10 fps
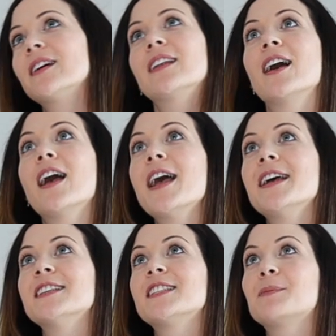gonna
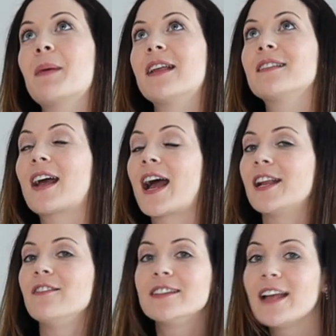spend kind
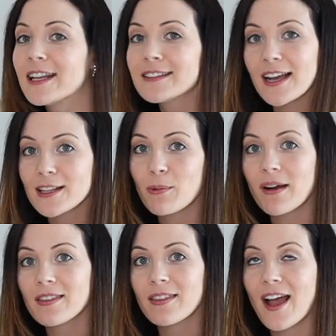of a date night
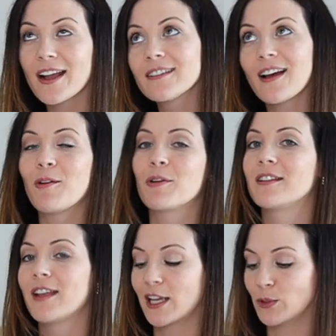one night. I
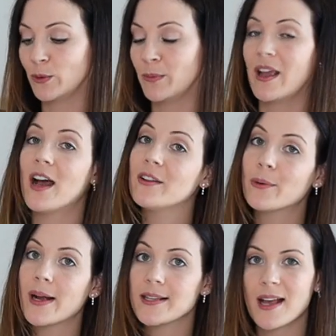wanna take it with me.
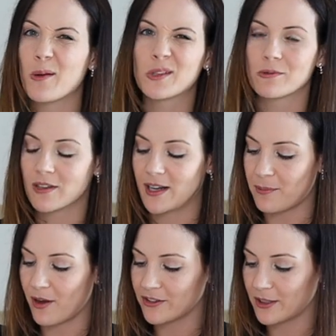Otherwise, I wouldn't really
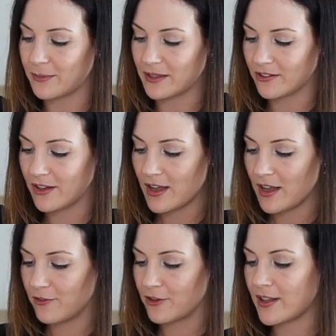bother, but
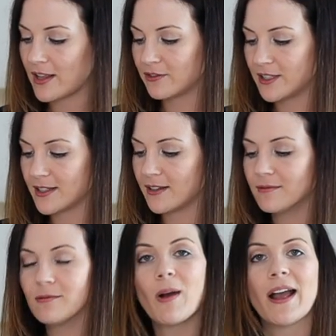for that reason,
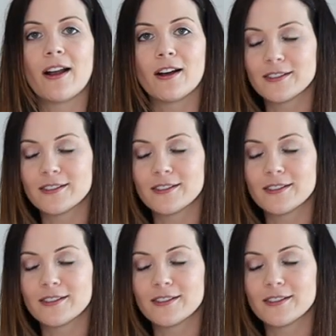why not?